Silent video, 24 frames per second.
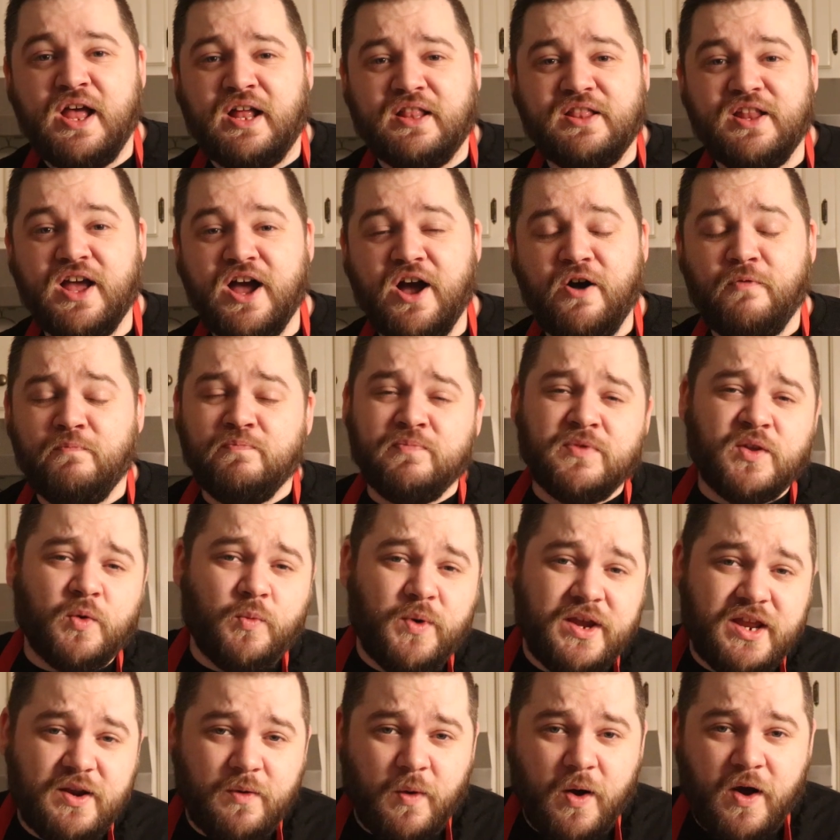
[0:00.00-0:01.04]
No,
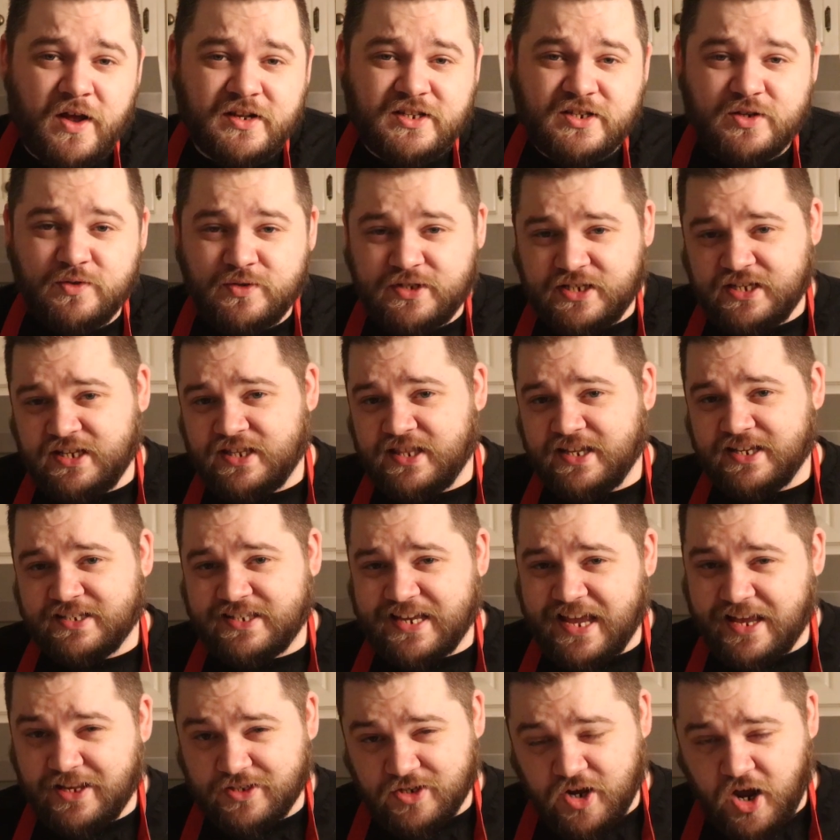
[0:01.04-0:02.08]
we want to see this
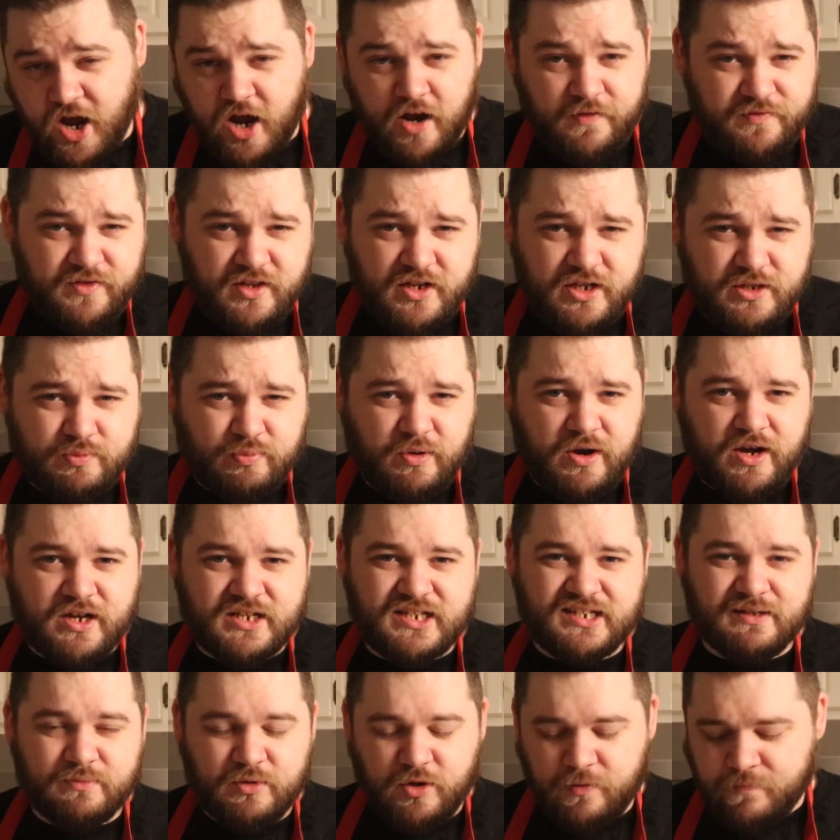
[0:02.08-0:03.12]
as often as
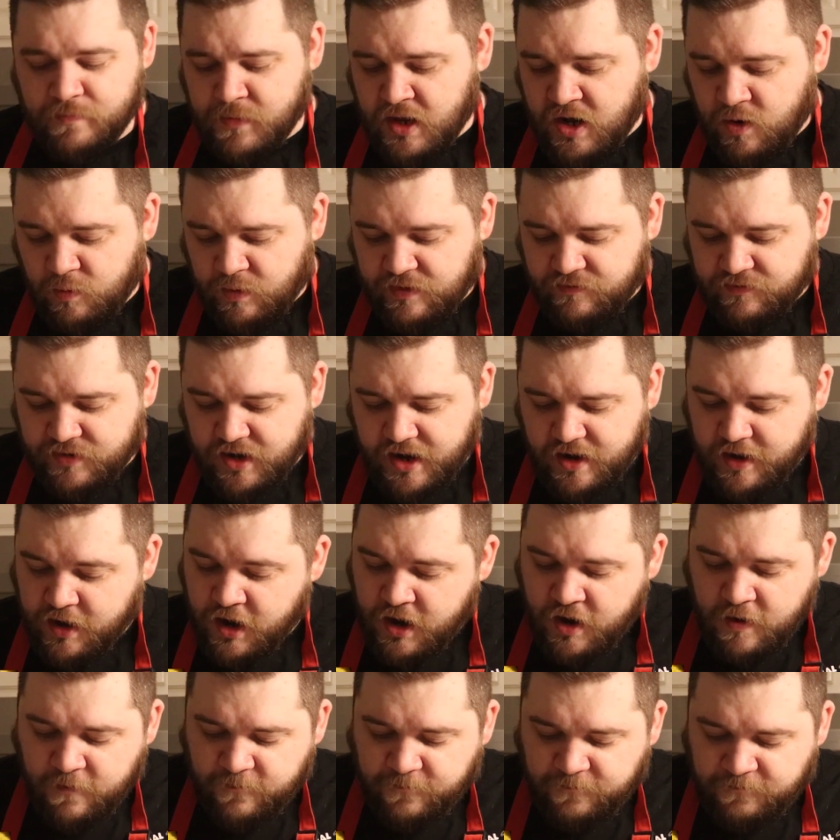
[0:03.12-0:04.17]
possible. We've
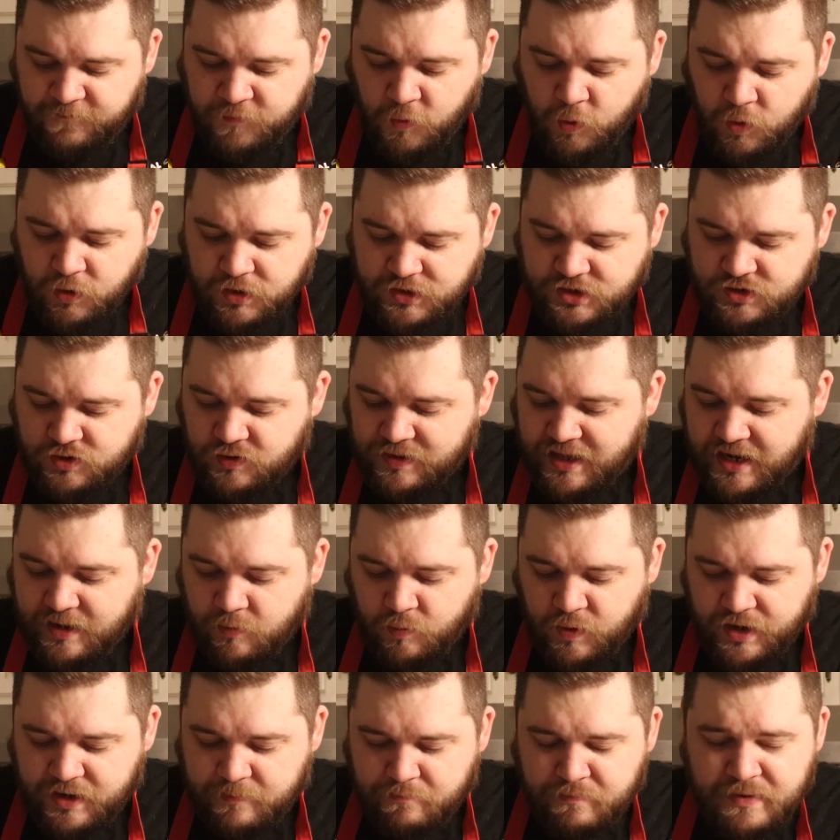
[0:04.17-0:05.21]
got four so
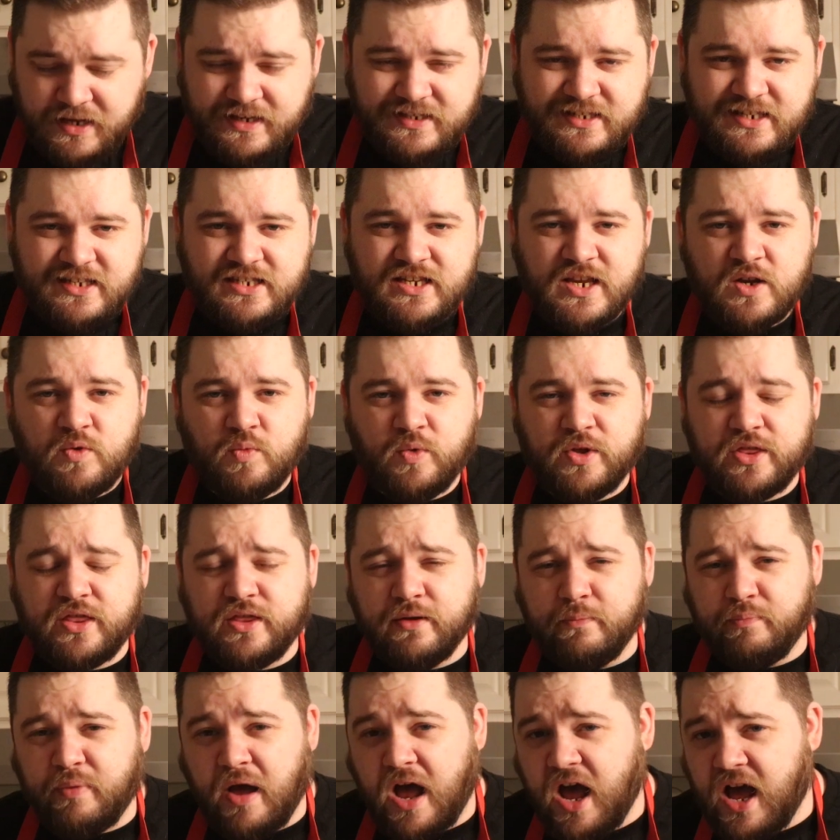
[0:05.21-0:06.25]
that when it mixes in with
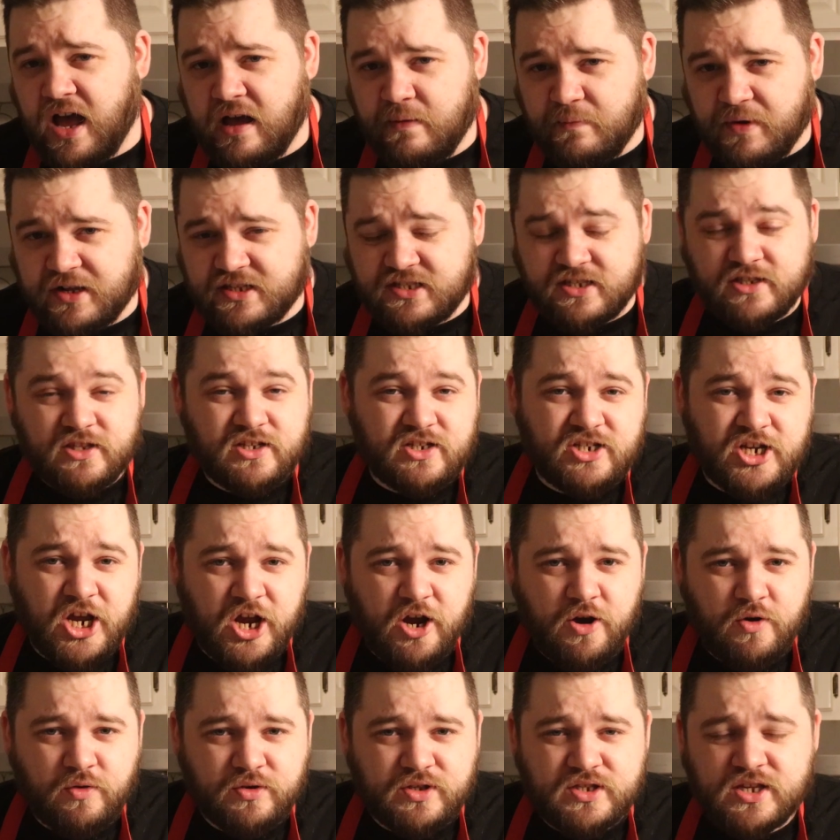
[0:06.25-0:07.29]
the Bahamuts and the
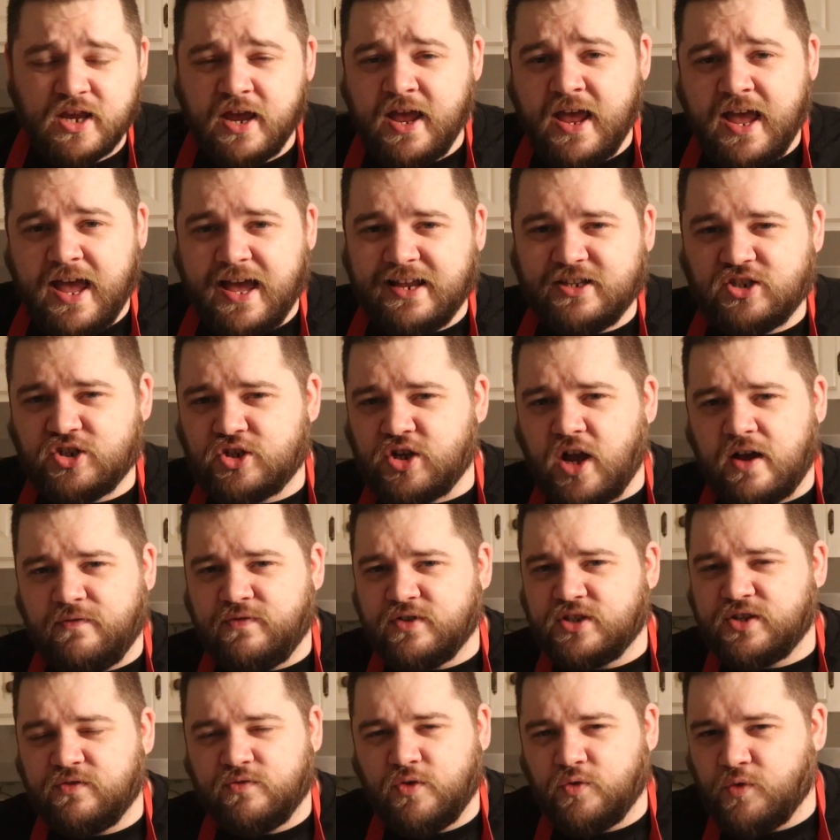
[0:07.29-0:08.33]
Toads, it just
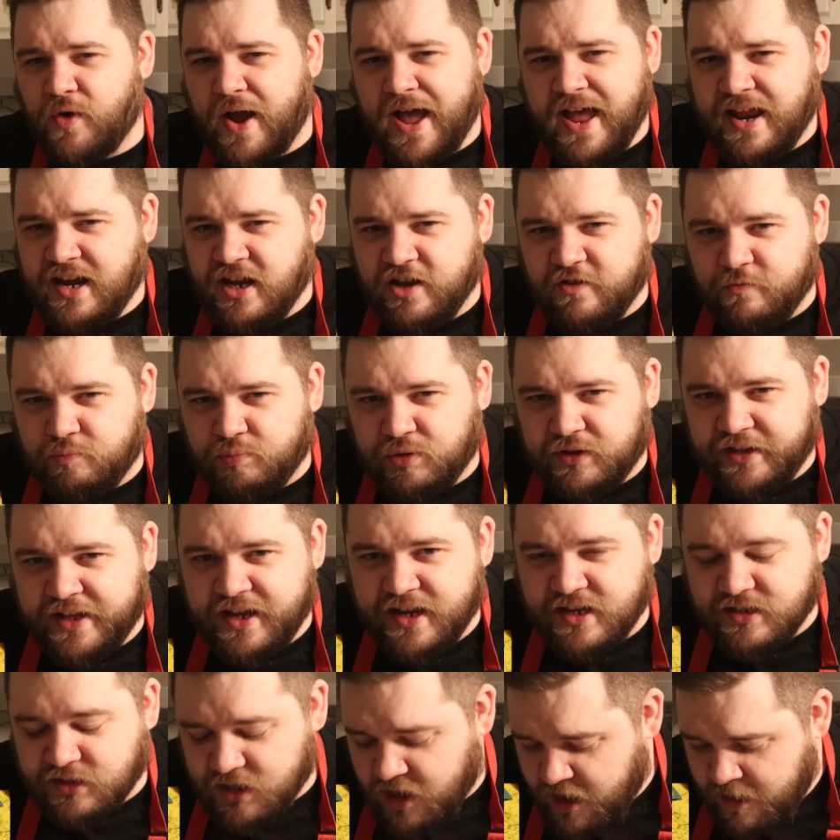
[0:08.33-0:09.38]
offers a variety of
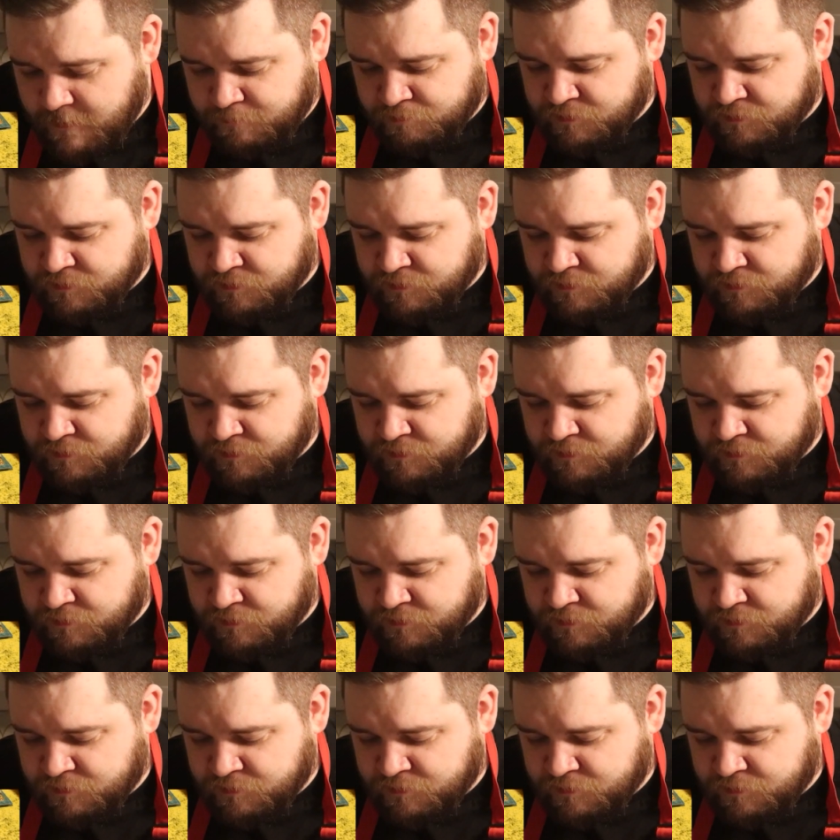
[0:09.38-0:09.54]
plays.